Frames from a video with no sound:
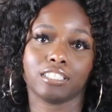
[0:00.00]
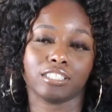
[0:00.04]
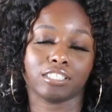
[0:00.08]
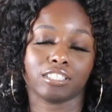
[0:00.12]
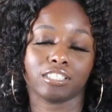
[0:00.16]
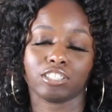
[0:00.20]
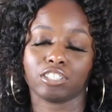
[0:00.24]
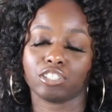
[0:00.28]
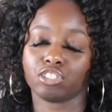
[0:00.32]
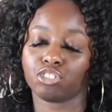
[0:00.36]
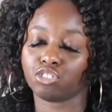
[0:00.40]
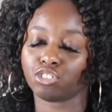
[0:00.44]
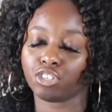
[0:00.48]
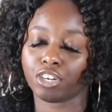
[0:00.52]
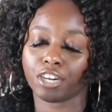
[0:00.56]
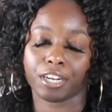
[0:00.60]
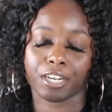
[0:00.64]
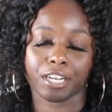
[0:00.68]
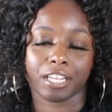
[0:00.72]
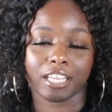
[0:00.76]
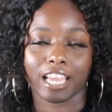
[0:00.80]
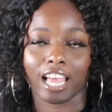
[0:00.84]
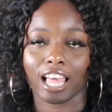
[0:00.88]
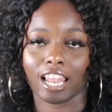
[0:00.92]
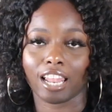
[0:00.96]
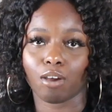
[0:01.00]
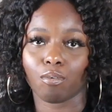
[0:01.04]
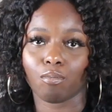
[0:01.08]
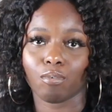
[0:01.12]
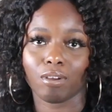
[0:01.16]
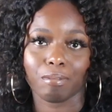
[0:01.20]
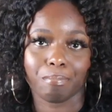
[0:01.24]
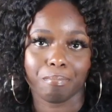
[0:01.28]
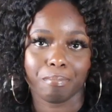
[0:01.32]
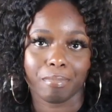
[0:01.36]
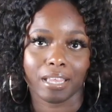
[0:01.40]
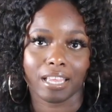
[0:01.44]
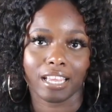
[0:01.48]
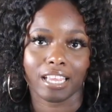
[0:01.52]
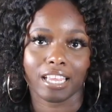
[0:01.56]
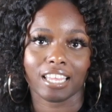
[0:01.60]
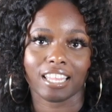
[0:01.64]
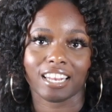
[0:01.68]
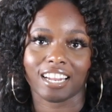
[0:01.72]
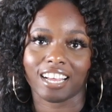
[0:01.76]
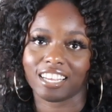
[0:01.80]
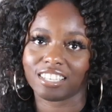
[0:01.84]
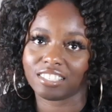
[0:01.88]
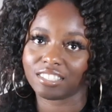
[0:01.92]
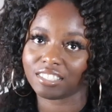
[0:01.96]
This is a journey. Y'all are with
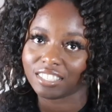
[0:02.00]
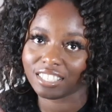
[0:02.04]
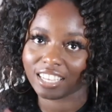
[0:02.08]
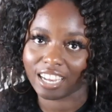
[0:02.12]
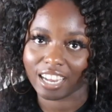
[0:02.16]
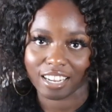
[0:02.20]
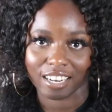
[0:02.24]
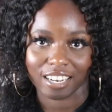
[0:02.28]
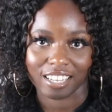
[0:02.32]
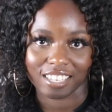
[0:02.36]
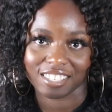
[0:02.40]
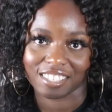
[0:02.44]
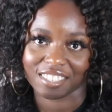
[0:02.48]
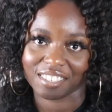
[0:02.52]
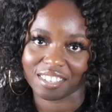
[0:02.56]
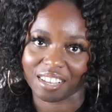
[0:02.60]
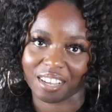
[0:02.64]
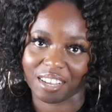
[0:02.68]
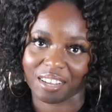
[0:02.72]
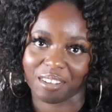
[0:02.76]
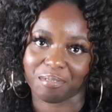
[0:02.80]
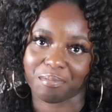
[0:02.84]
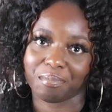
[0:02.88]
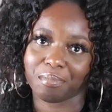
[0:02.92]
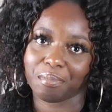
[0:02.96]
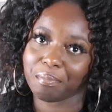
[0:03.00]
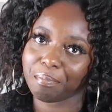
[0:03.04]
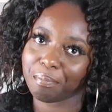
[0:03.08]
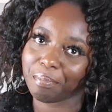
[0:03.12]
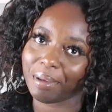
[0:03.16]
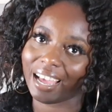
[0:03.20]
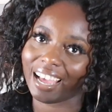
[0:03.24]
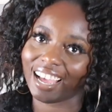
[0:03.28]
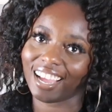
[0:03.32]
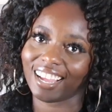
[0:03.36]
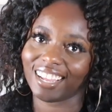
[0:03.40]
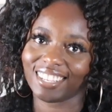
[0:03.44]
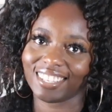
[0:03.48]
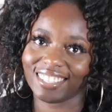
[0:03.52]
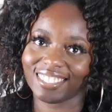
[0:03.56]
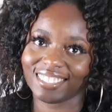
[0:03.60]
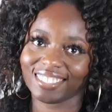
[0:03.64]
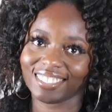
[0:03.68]
me, and I'll see y'all next time. Bye.